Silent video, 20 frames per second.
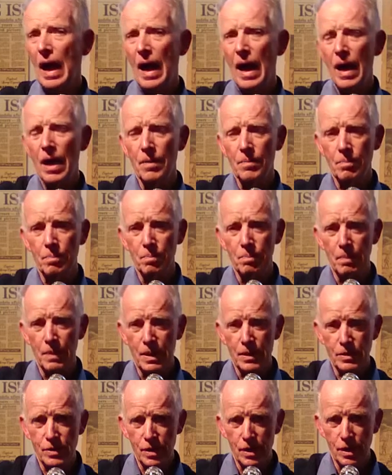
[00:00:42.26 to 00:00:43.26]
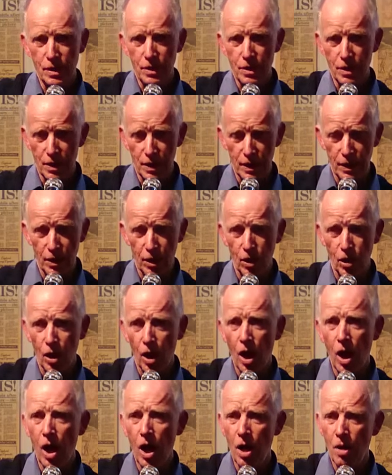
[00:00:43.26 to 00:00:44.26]
Admittedly,
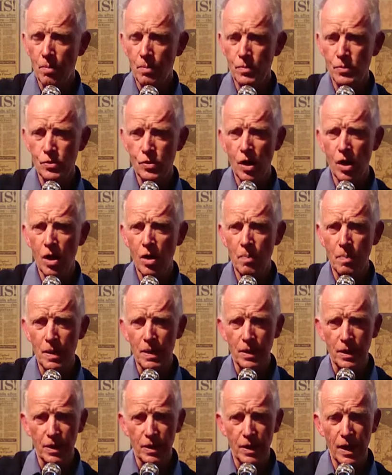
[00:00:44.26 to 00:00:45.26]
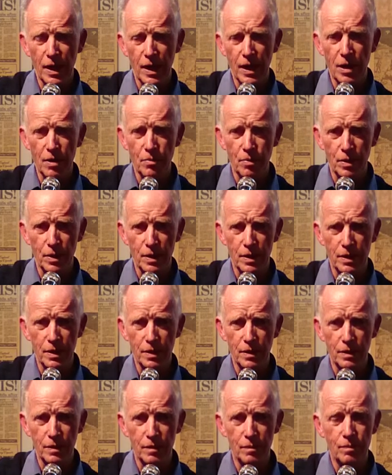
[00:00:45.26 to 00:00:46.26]
her arms are big and
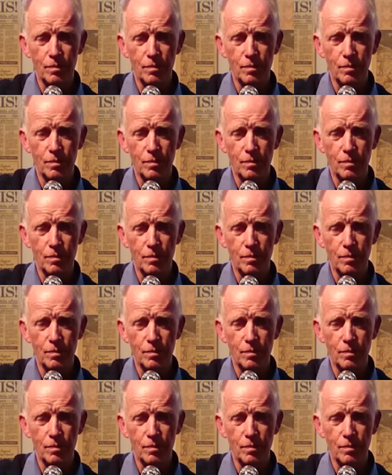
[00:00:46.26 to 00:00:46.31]
hairy